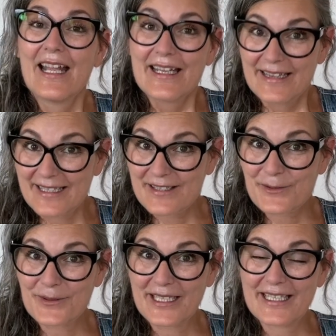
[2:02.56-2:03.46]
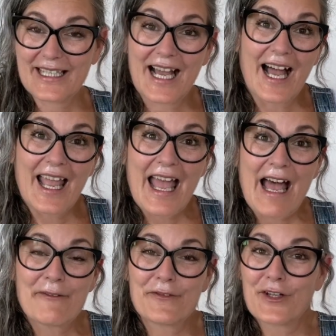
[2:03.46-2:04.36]
This week I
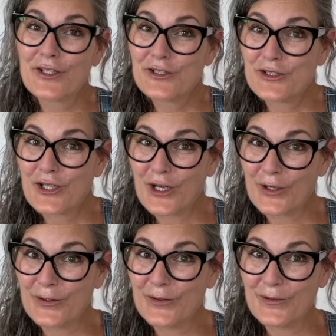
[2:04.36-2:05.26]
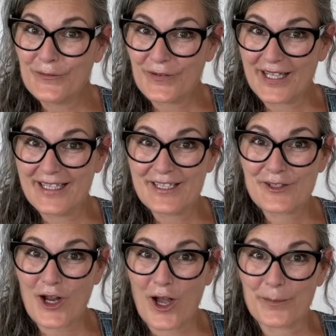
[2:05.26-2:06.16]
have 2
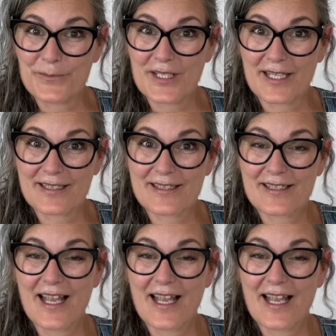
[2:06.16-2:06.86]
finished objects